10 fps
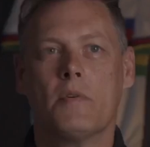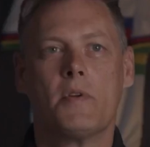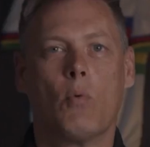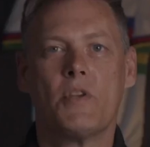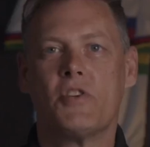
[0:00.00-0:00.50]

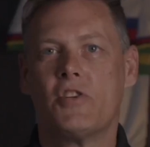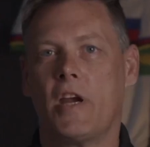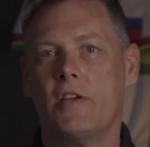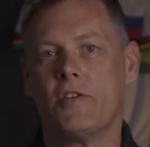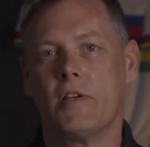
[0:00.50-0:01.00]
So what's
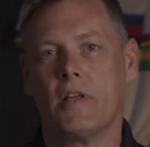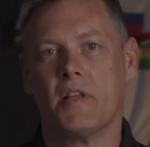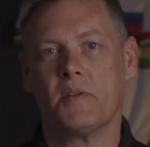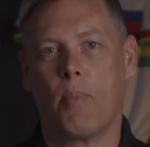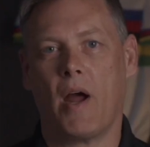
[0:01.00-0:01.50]
changed in
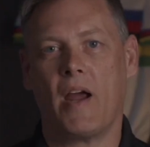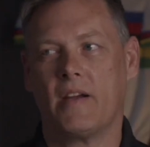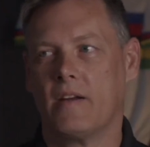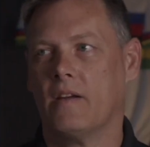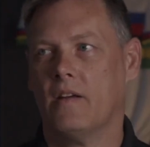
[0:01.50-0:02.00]
this
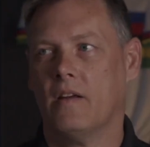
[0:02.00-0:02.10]
bike